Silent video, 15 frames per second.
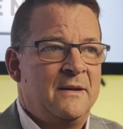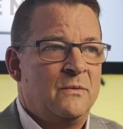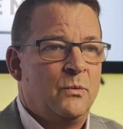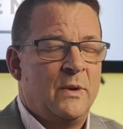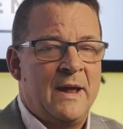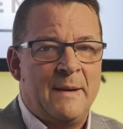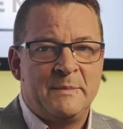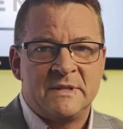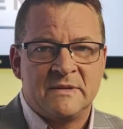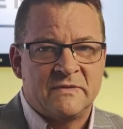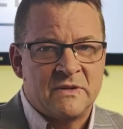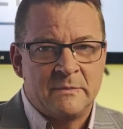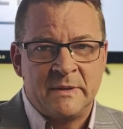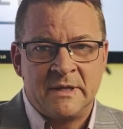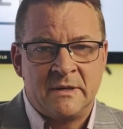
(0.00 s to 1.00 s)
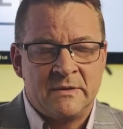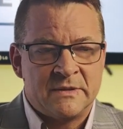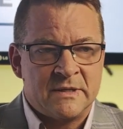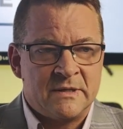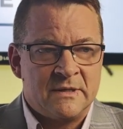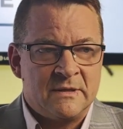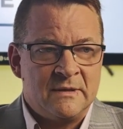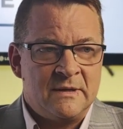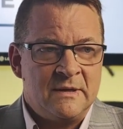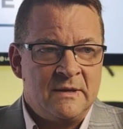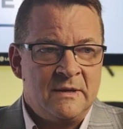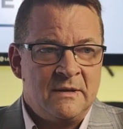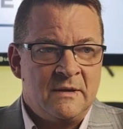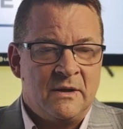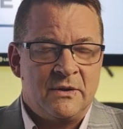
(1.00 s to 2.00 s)
what happens if somebody goes into
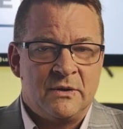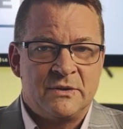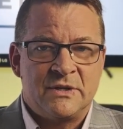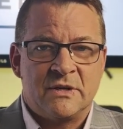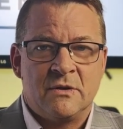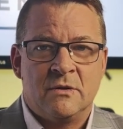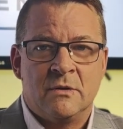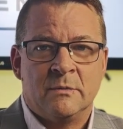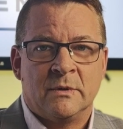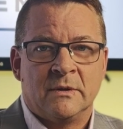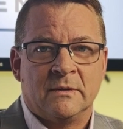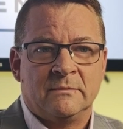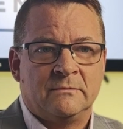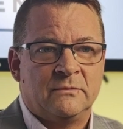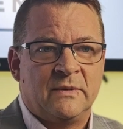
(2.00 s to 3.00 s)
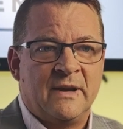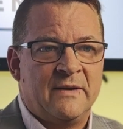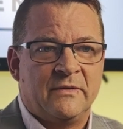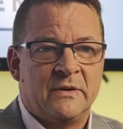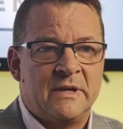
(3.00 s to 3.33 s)
a nursing home or whatever,